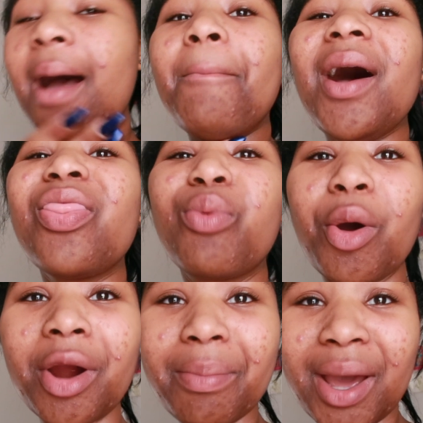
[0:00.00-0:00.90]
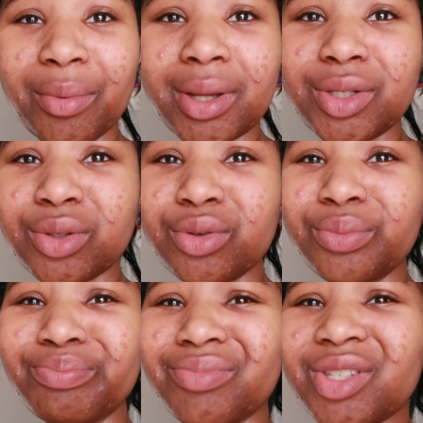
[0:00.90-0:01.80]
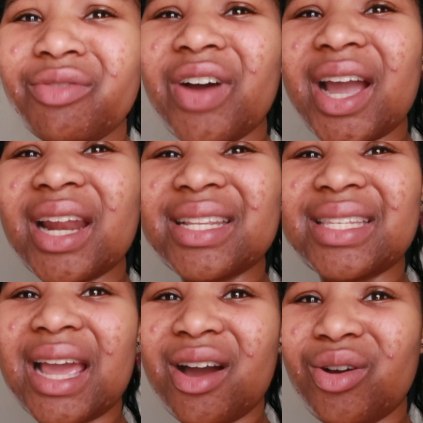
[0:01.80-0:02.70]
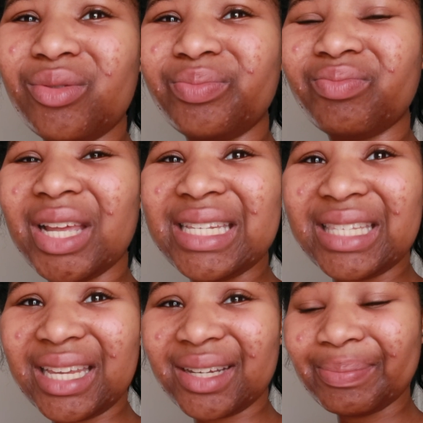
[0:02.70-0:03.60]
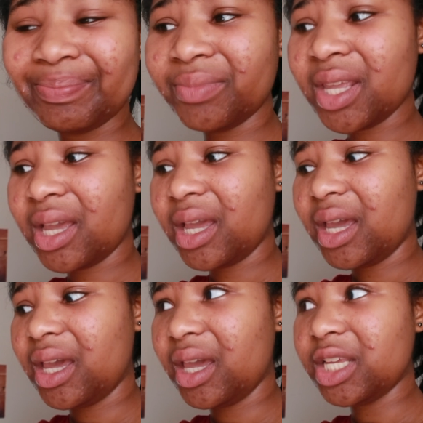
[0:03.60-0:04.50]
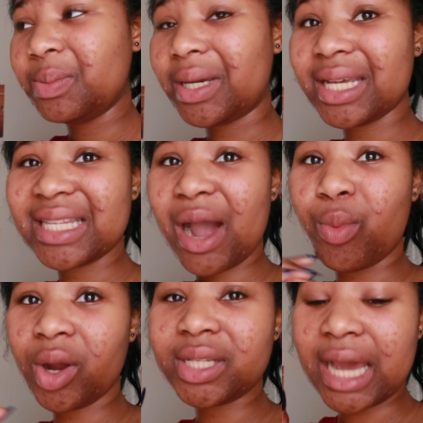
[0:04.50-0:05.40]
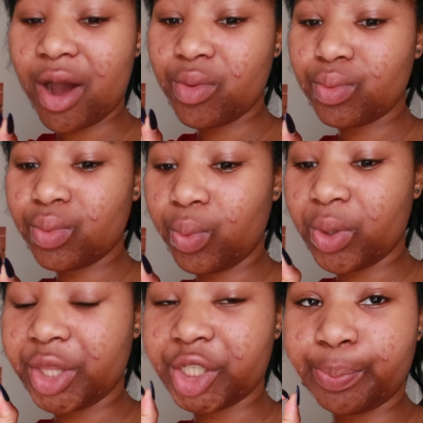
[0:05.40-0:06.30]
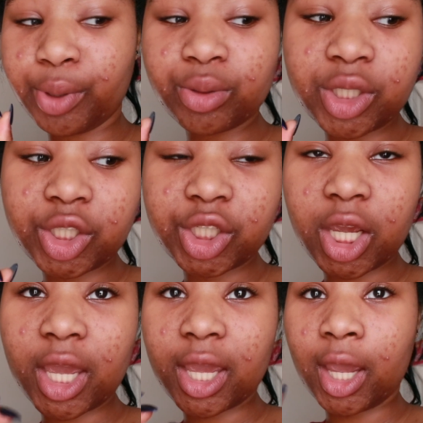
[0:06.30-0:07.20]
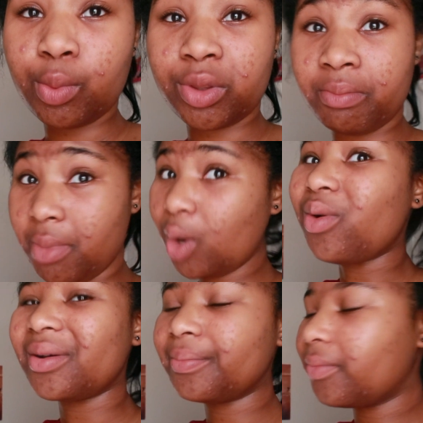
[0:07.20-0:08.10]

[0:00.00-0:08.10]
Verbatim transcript: My throat hurt, by the way, too. So if I kind of sound, like, sick, it's because I worked out with a protein shake, aka with milk.